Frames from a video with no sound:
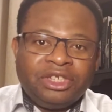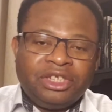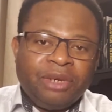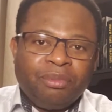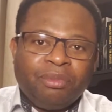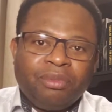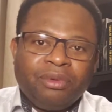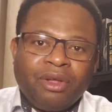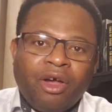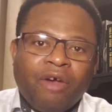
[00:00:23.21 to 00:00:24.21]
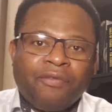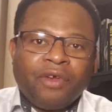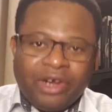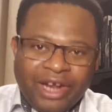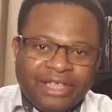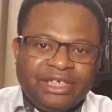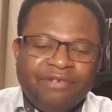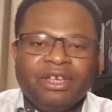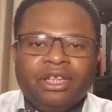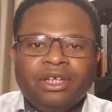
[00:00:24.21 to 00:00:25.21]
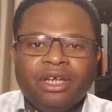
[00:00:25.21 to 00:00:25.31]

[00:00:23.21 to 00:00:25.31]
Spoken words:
ship of connectivity.